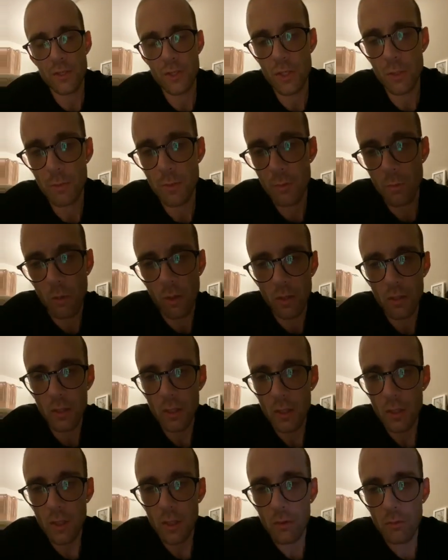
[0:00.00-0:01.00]
stupid one.
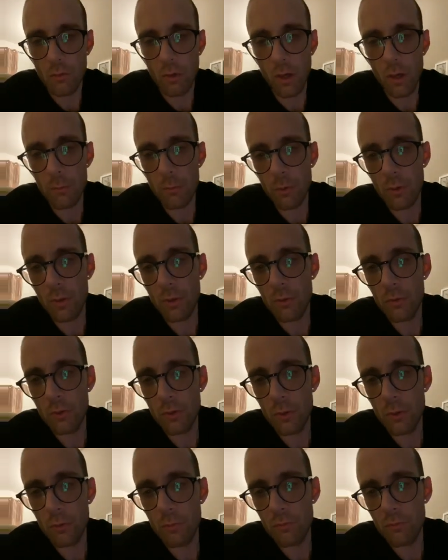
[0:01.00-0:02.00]
Right, but
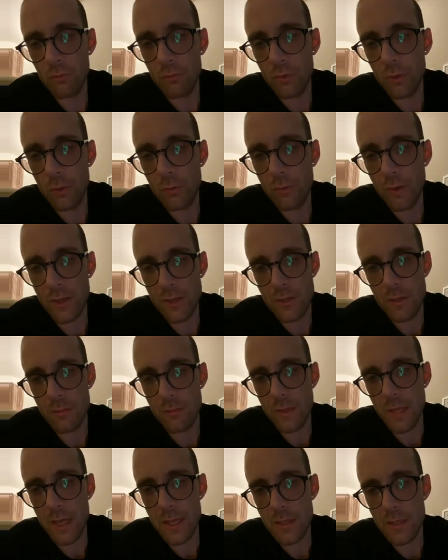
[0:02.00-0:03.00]
Luke
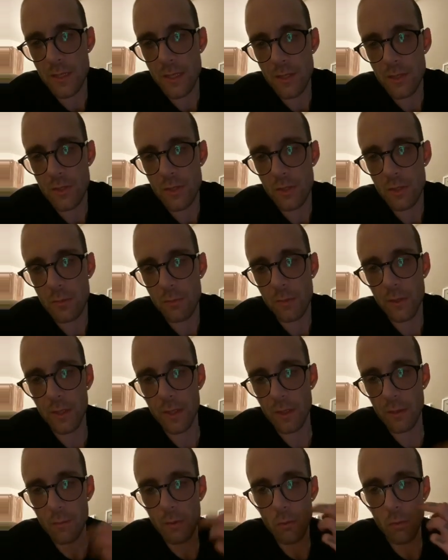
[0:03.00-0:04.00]
Ransom there says, should there
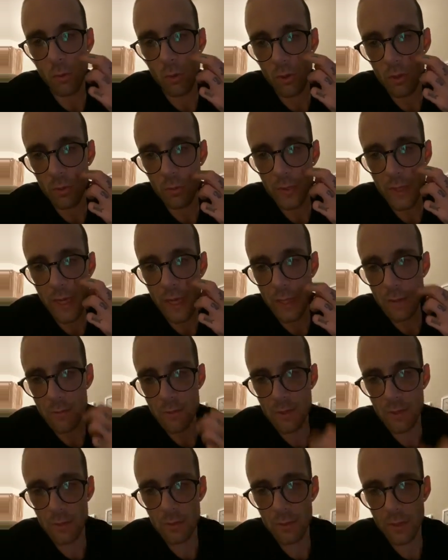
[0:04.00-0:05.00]
be a memorial? Yeah,
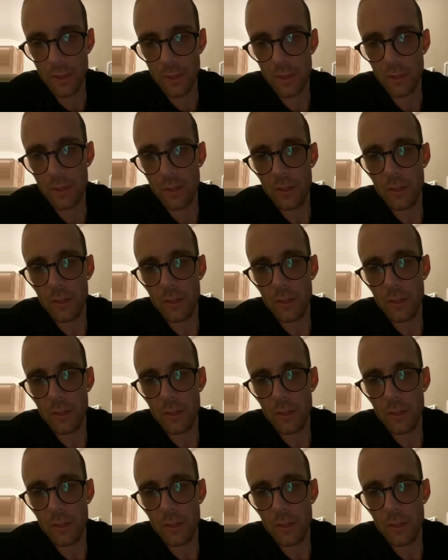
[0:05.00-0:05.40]
absolutely.